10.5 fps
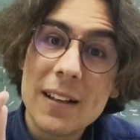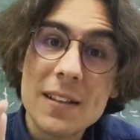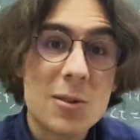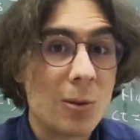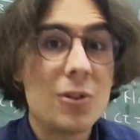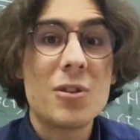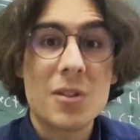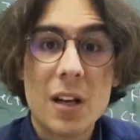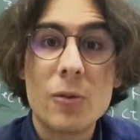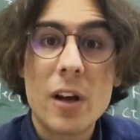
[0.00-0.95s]
The
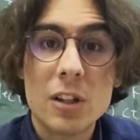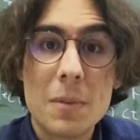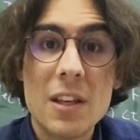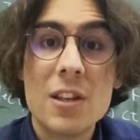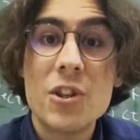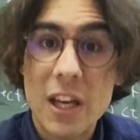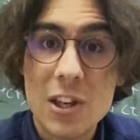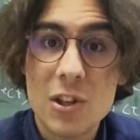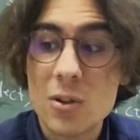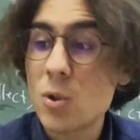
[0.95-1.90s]
solutions are going to be changing.